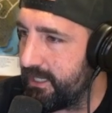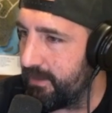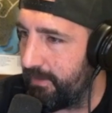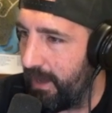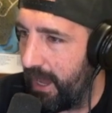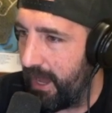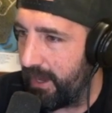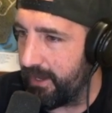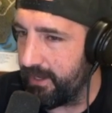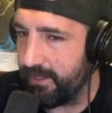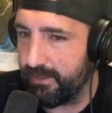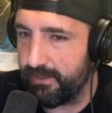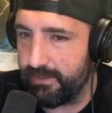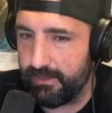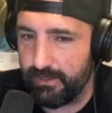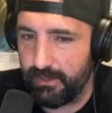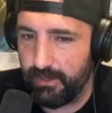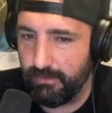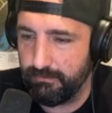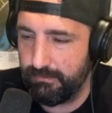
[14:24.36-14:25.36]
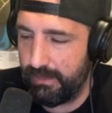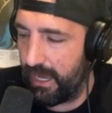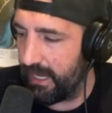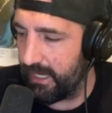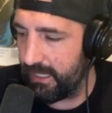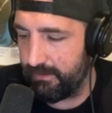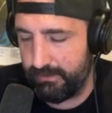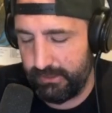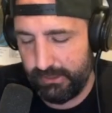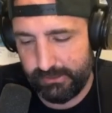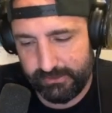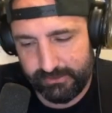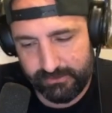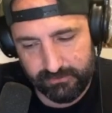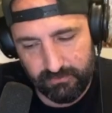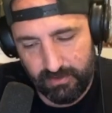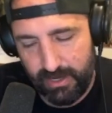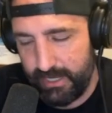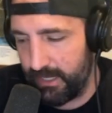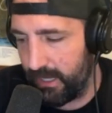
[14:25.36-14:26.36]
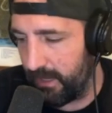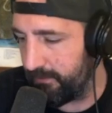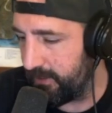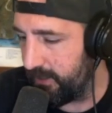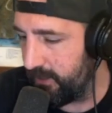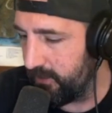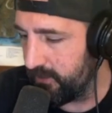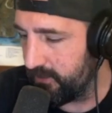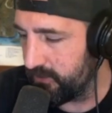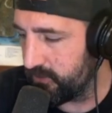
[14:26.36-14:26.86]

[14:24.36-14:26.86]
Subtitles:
about it, just straight up. Here's